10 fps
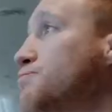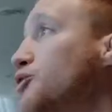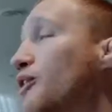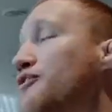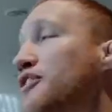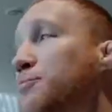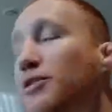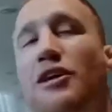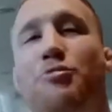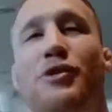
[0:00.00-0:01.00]
UFC
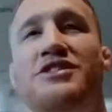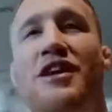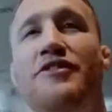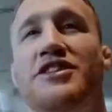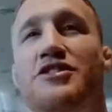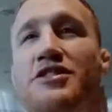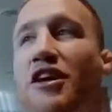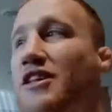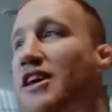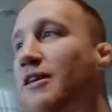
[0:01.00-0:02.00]
put on a press conference
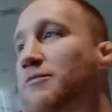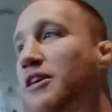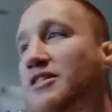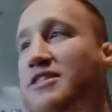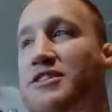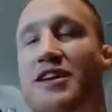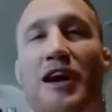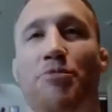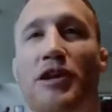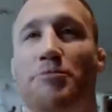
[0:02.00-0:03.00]
yesterday. Ali Abdelaziz
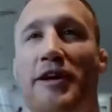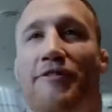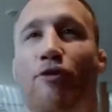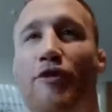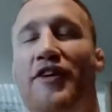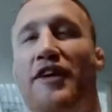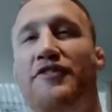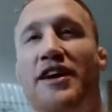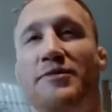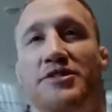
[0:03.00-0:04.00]
got brought up like four or five
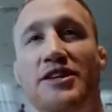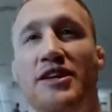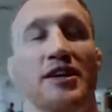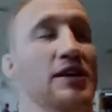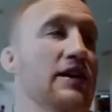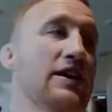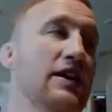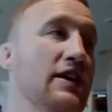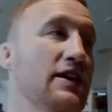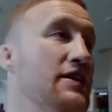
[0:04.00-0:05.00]
times.
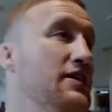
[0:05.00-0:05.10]
Uh,